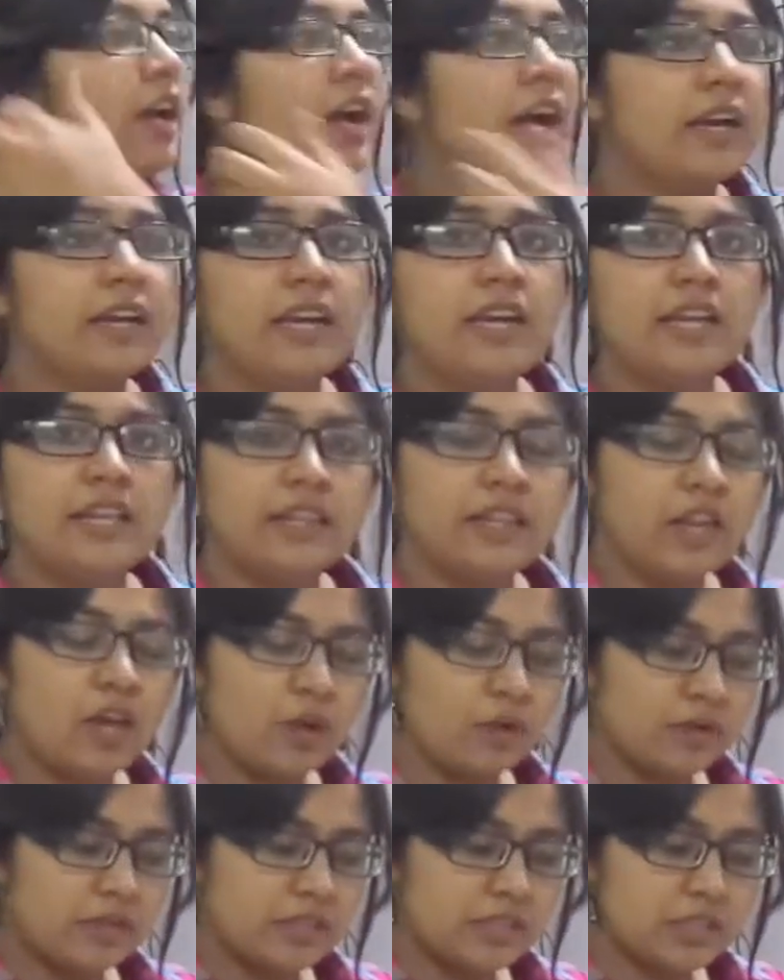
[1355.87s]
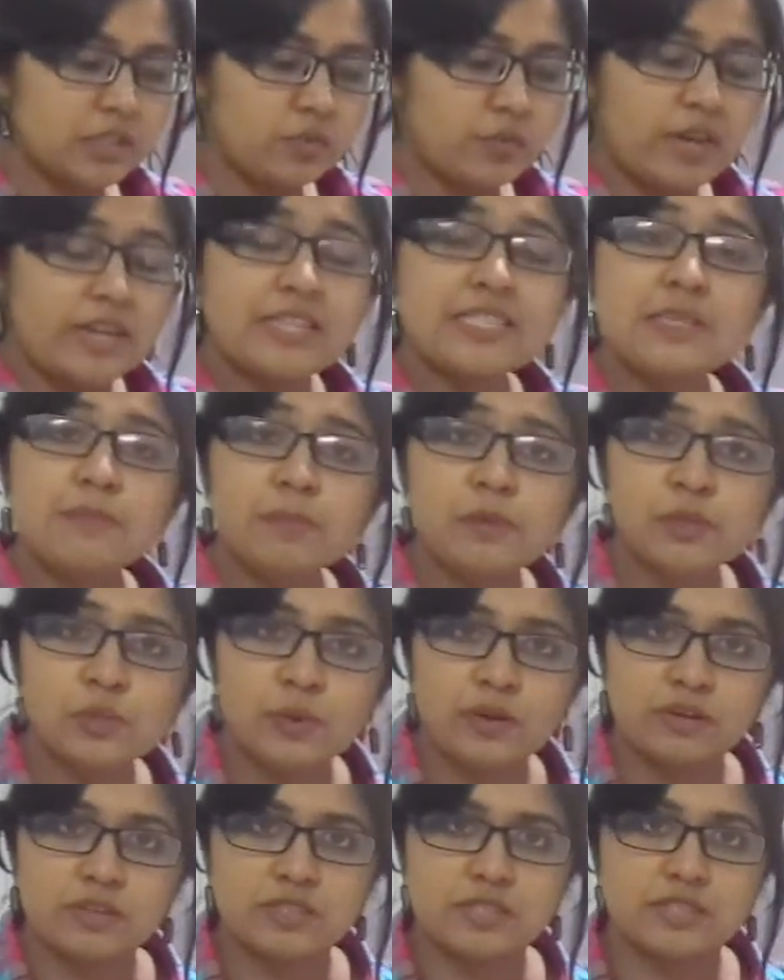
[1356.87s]
Again, now it's very simple
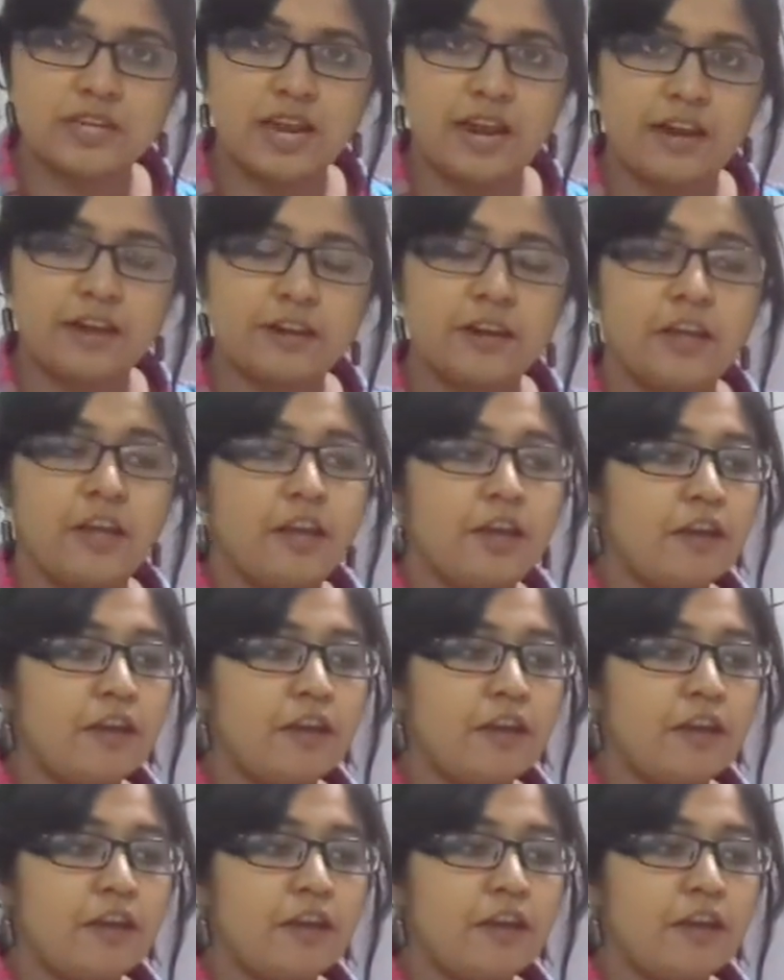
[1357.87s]
to understand.